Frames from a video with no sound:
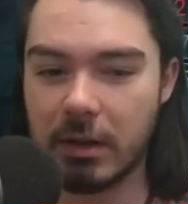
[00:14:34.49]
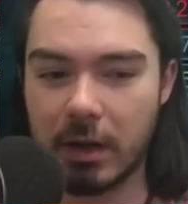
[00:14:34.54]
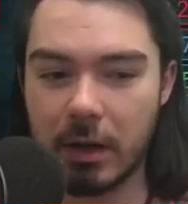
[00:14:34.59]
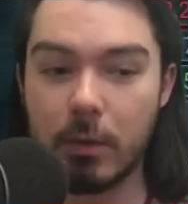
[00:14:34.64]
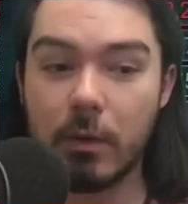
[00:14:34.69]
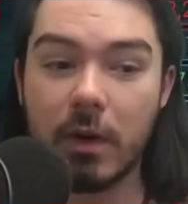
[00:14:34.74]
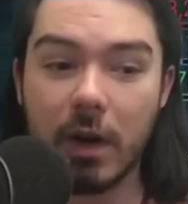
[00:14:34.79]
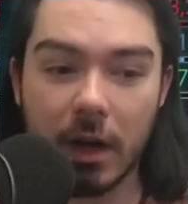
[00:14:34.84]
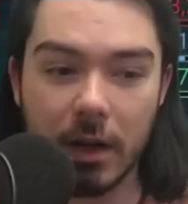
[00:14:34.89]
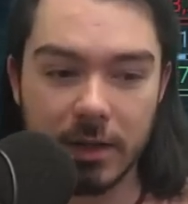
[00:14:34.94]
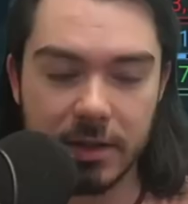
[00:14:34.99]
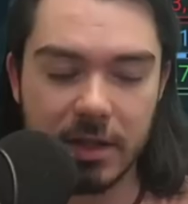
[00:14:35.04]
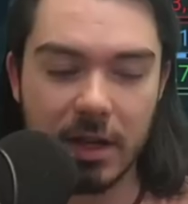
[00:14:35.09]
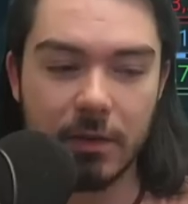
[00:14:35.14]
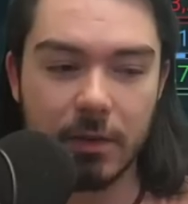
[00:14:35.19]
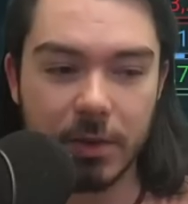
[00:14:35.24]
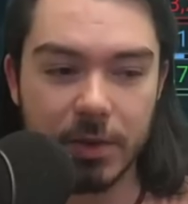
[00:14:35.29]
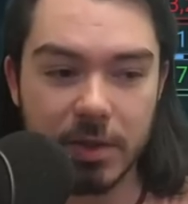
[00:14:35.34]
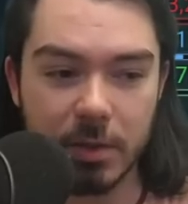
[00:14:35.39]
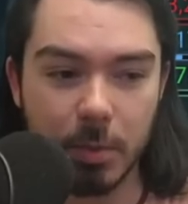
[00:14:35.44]
Like we've got
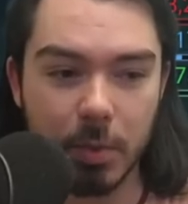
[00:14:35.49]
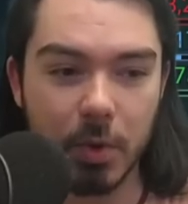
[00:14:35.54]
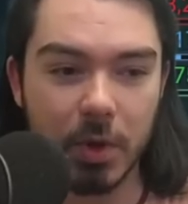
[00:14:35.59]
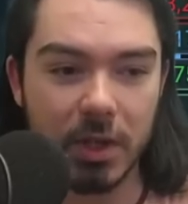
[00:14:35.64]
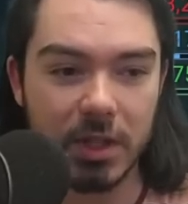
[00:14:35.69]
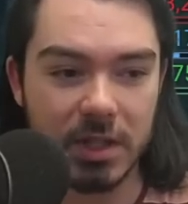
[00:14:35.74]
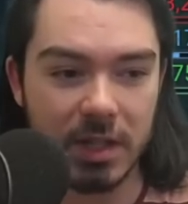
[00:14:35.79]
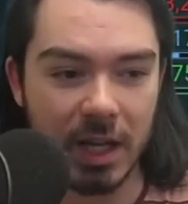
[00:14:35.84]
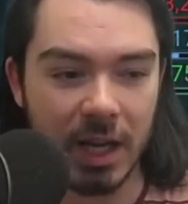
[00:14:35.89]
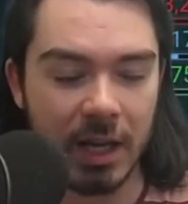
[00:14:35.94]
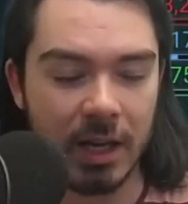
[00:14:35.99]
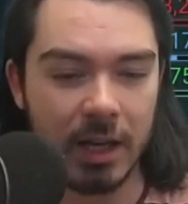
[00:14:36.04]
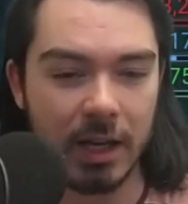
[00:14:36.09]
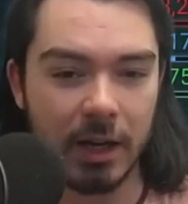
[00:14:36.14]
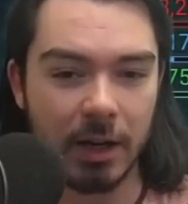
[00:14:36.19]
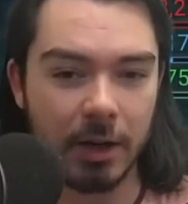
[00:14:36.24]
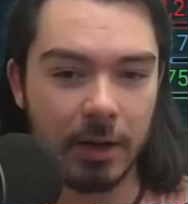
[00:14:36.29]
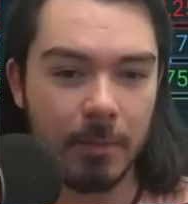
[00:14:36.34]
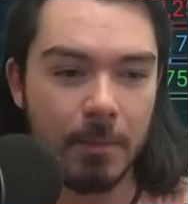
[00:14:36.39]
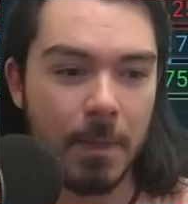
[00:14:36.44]
several supports in
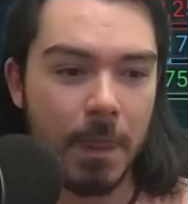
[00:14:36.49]
here,